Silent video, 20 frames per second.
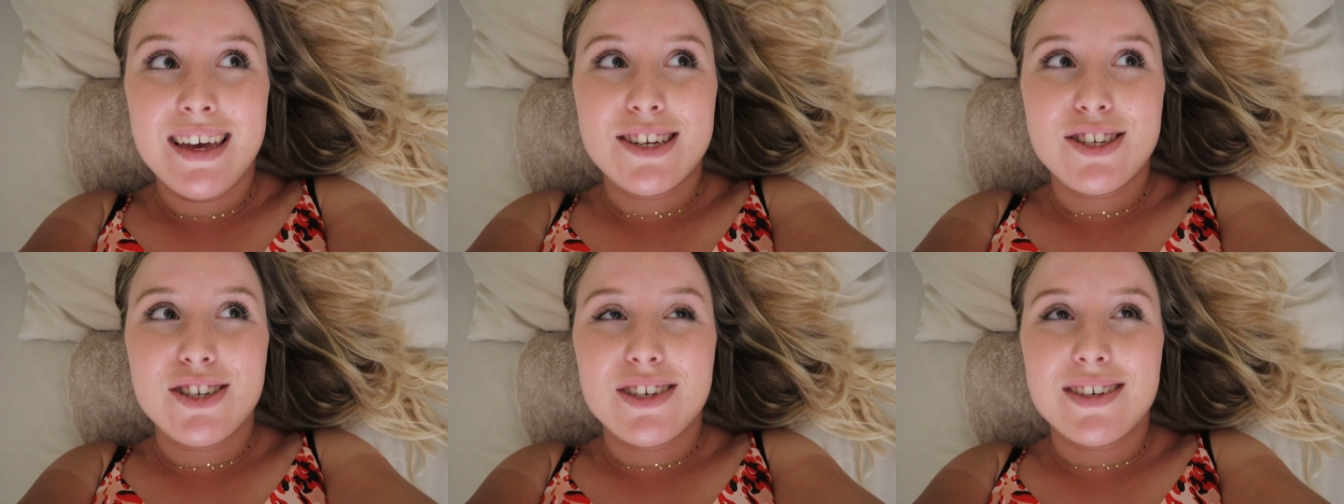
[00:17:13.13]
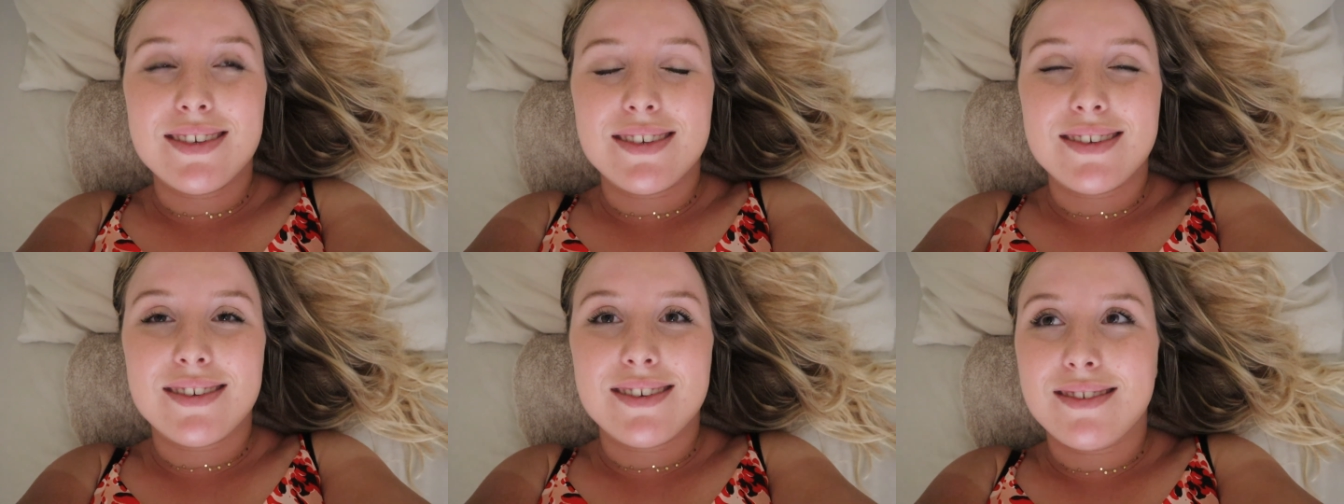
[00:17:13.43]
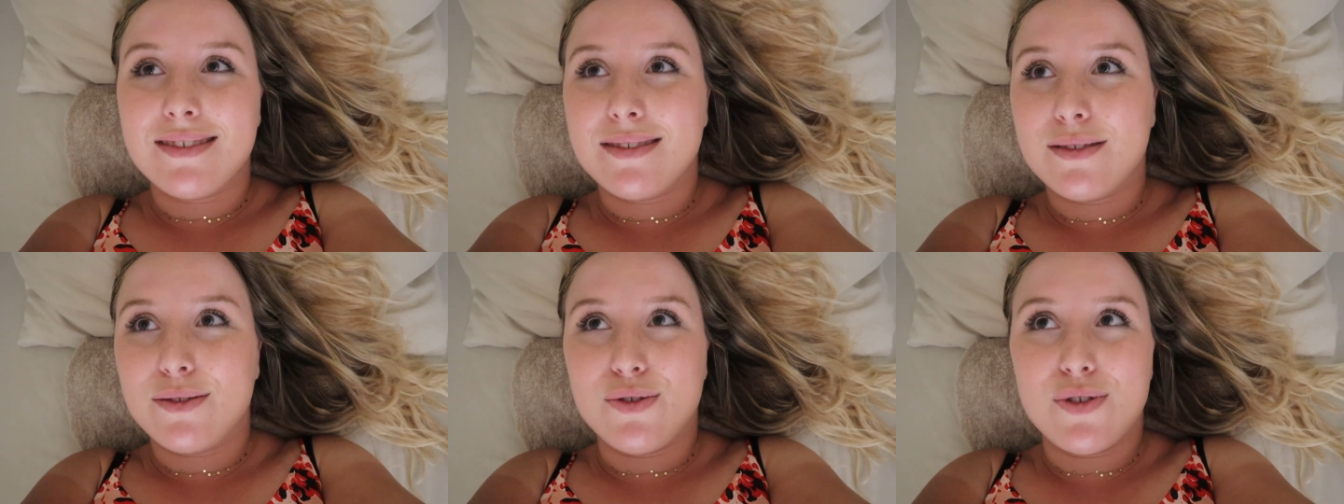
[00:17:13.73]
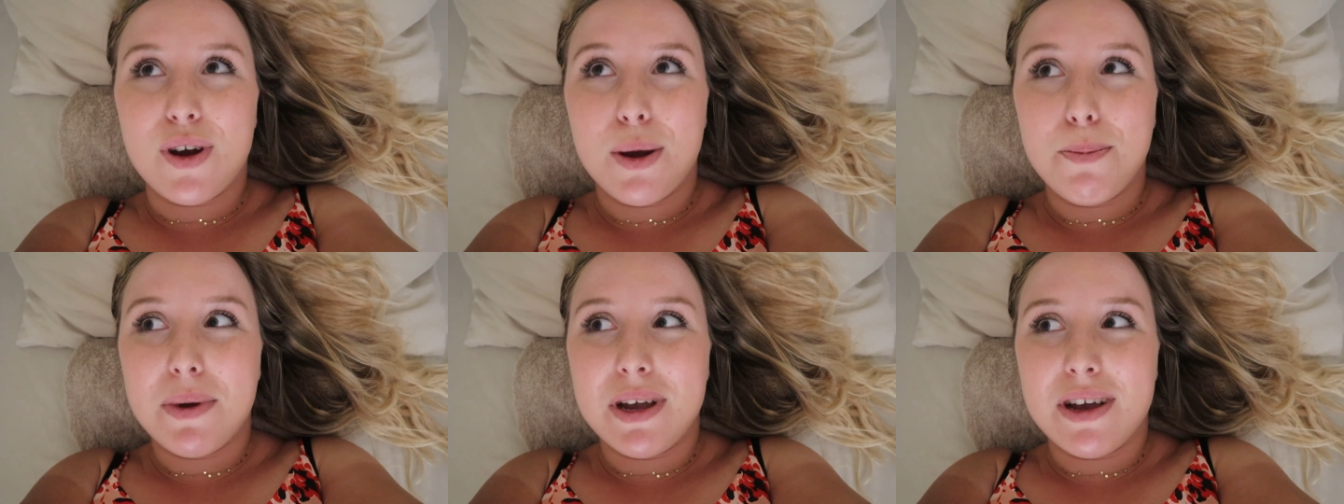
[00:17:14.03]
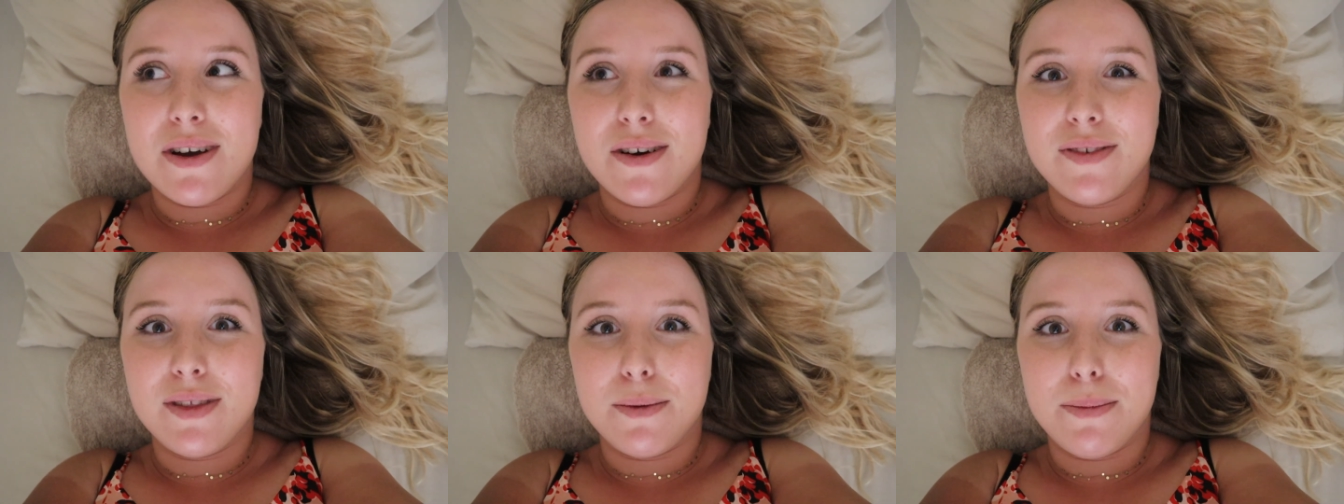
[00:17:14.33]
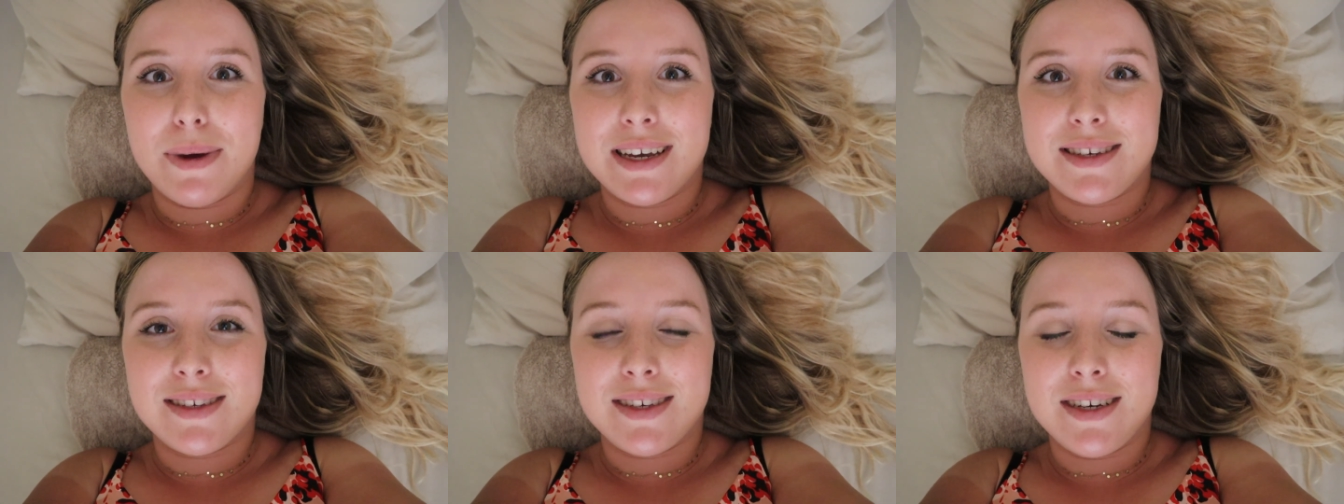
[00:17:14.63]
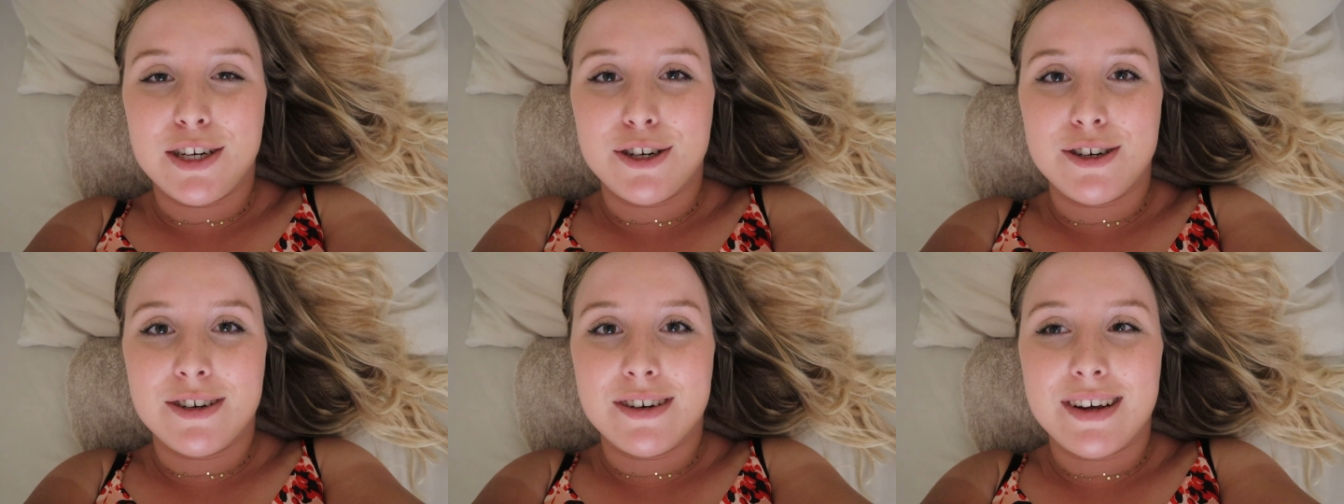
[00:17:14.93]
Just dropping off the bags
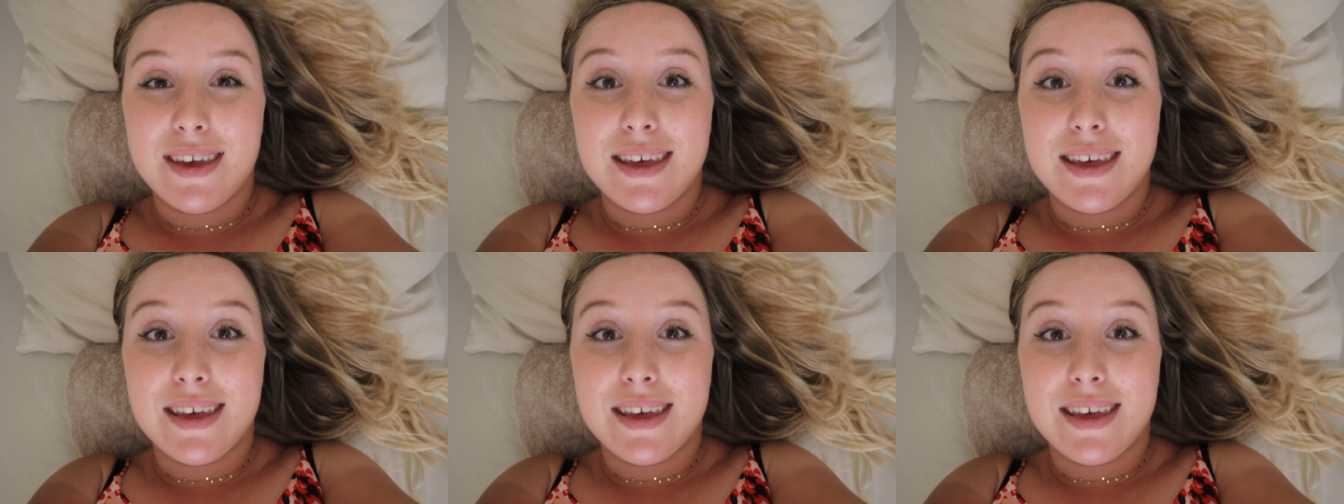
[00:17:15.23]
here